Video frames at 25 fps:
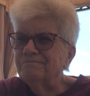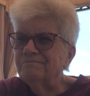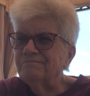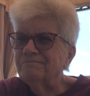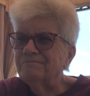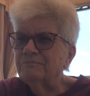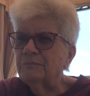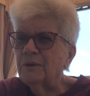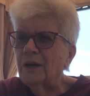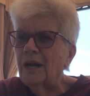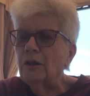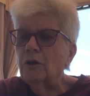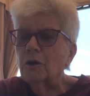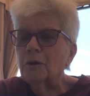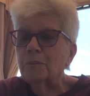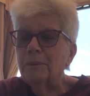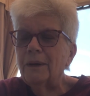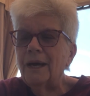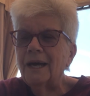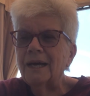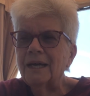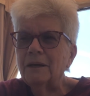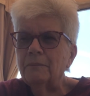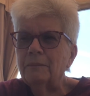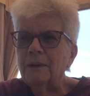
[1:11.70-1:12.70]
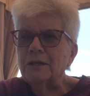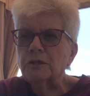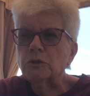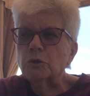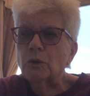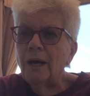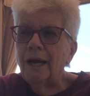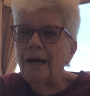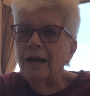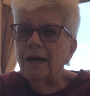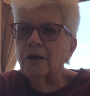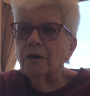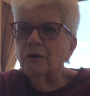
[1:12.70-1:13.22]
When I look back at my
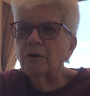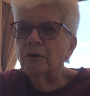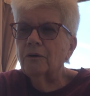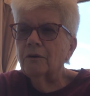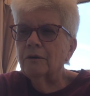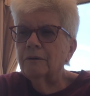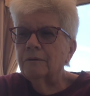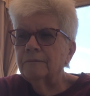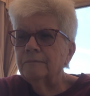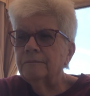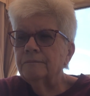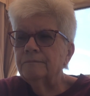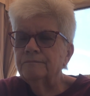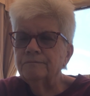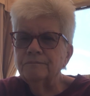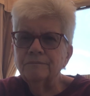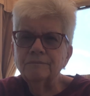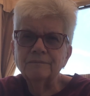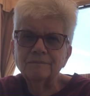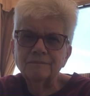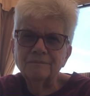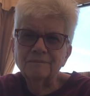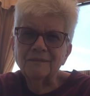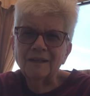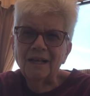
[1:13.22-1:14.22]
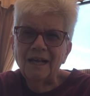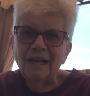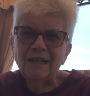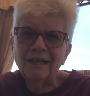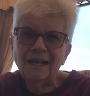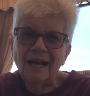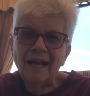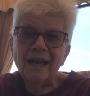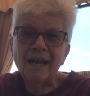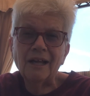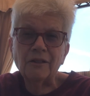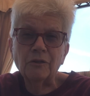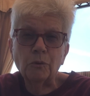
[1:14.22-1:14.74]
tracker,
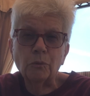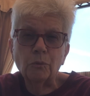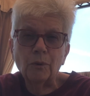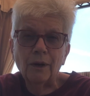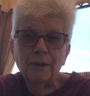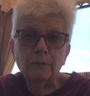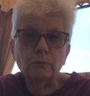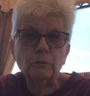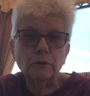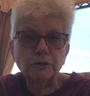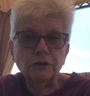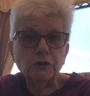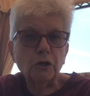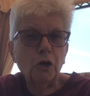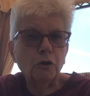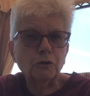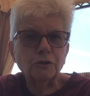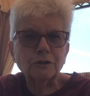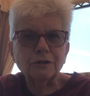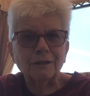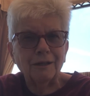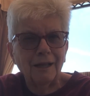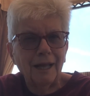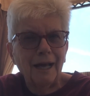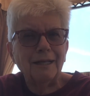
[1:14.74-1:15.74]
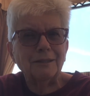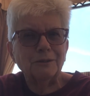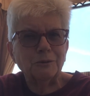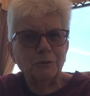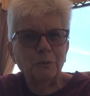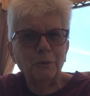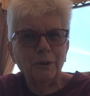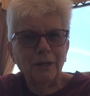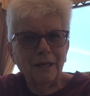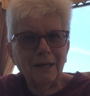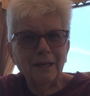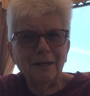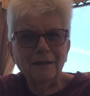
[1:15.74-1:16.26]
I got the right results last
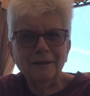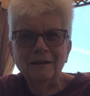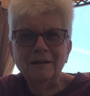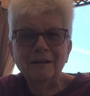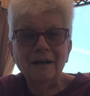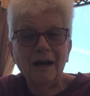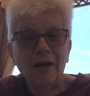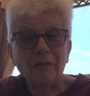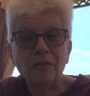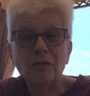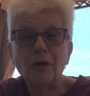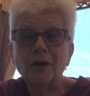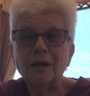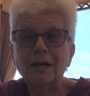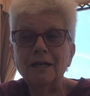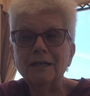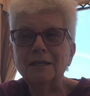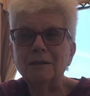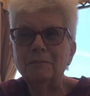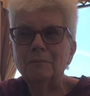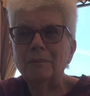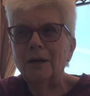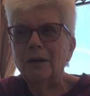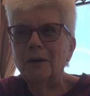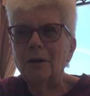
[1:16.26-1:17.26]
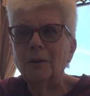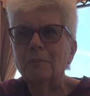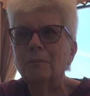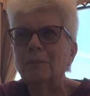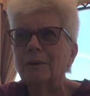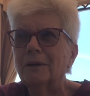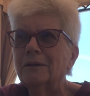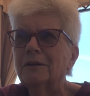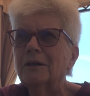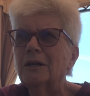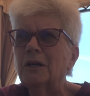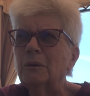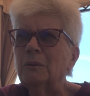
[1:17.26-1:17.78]
week. I thought I did better,
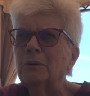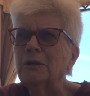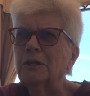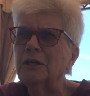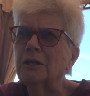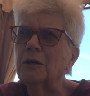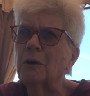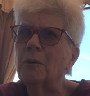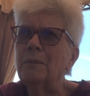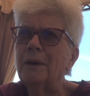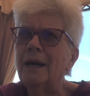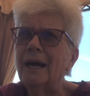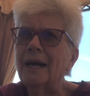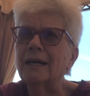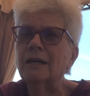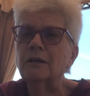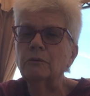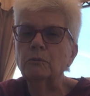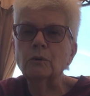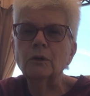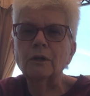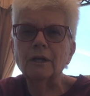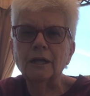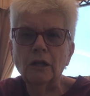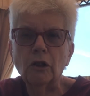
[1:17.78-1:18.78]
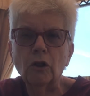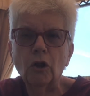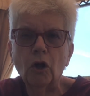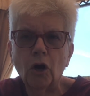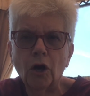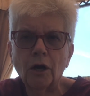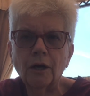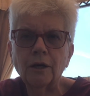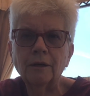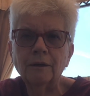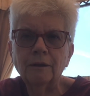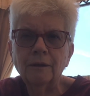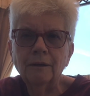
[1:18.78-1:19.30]
but you know, when you go back and really
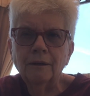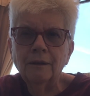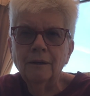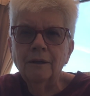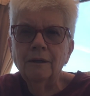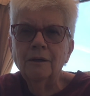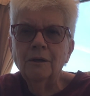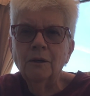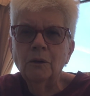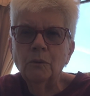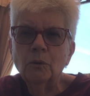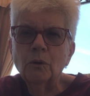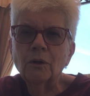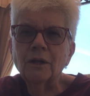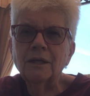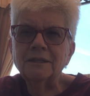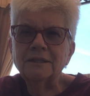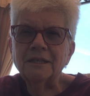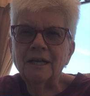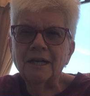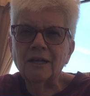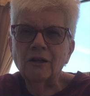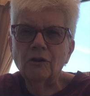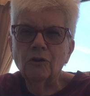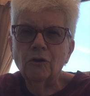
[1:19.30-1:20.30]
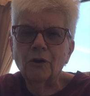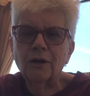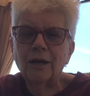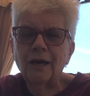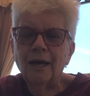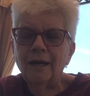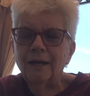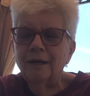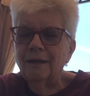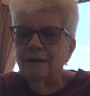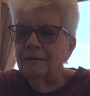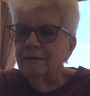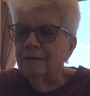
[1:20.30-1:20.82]
look, really take a look
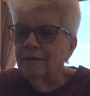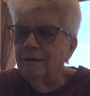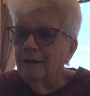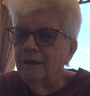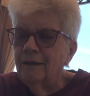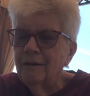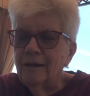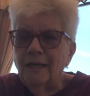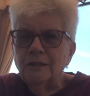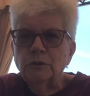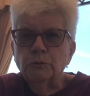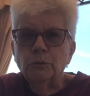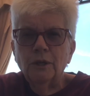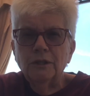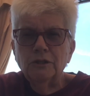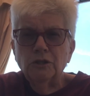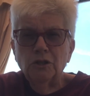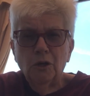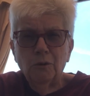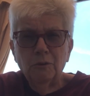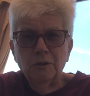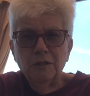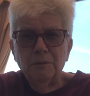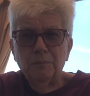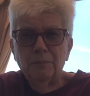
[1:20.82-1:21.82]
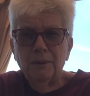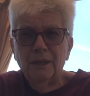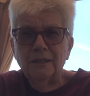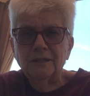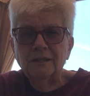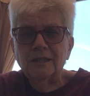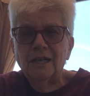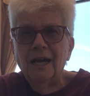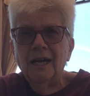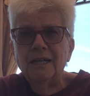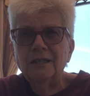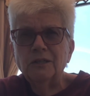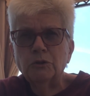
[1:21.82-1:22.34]
at it, that's why it's always best.
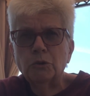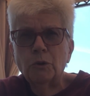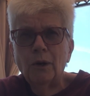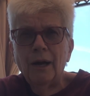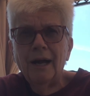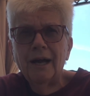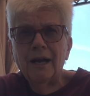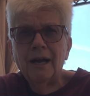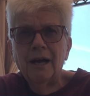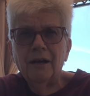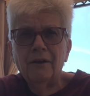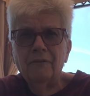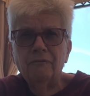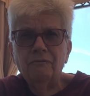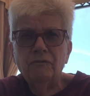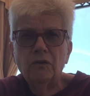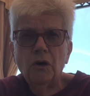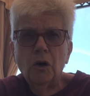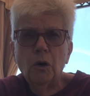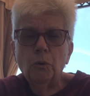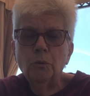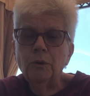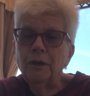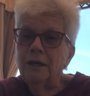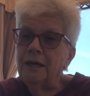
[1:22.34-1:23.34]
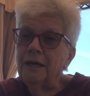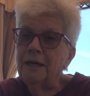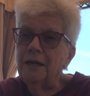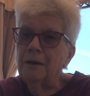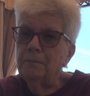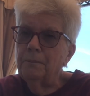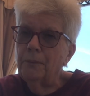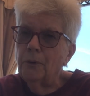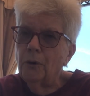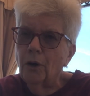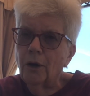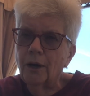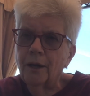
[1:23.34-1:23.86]
I track on a phone and in a
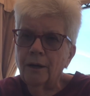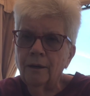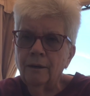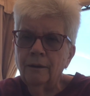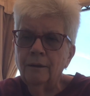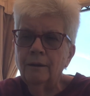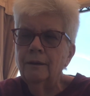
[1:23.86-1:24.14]
book.